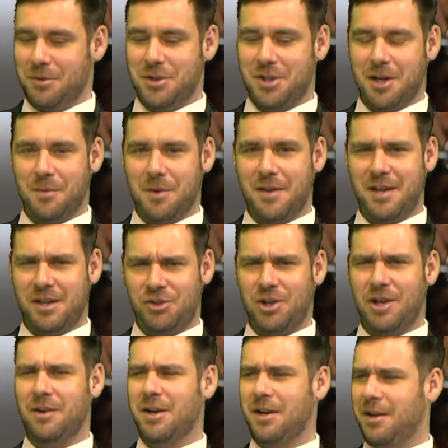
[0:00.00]
So this
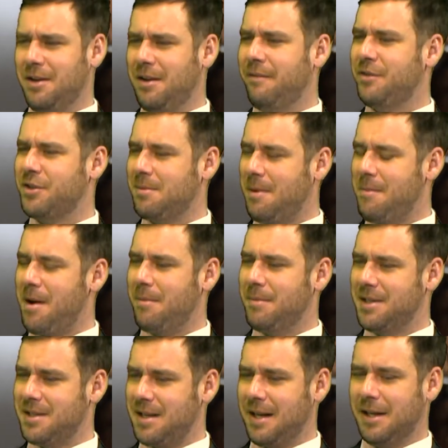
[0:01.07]
year I'm going to learn from some of my
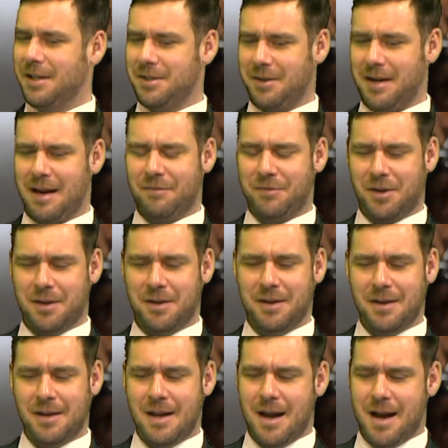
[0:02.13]
mistakes I have done.
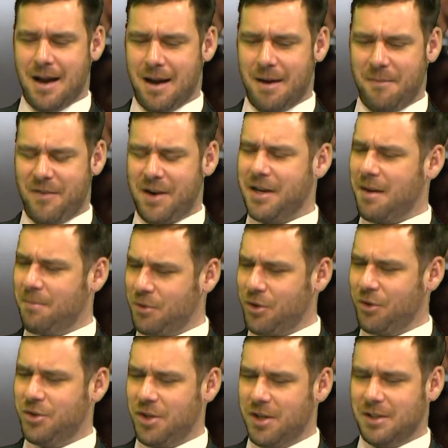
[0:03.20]
I've had a couple of
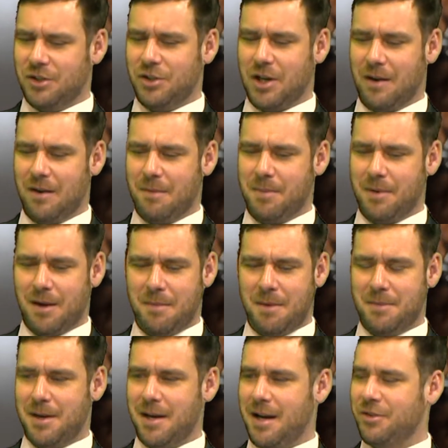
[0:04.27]
good years at Cheltenham, but I
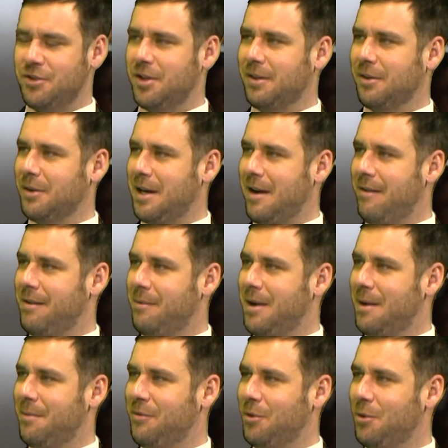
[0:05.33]
remember last year I got carried
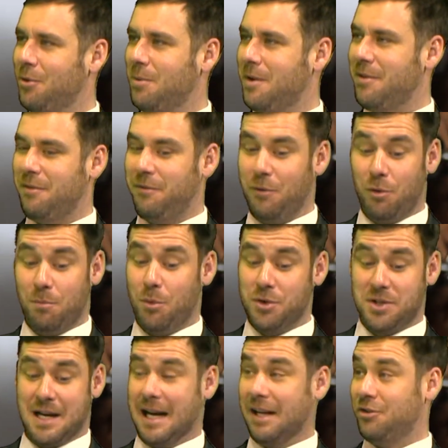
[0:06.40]
away with it all when the form
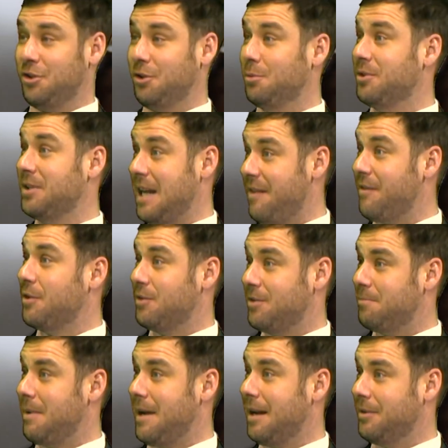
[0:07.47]
wasn't actually all together because
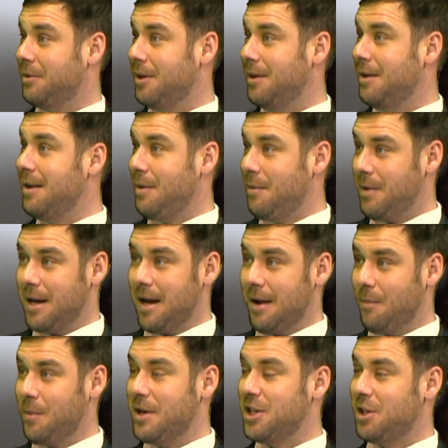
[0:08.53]
of the bad
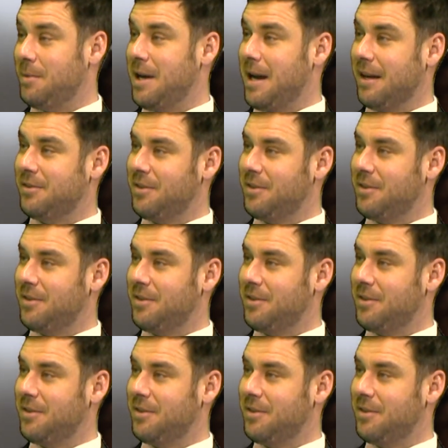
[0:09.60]
winter we had.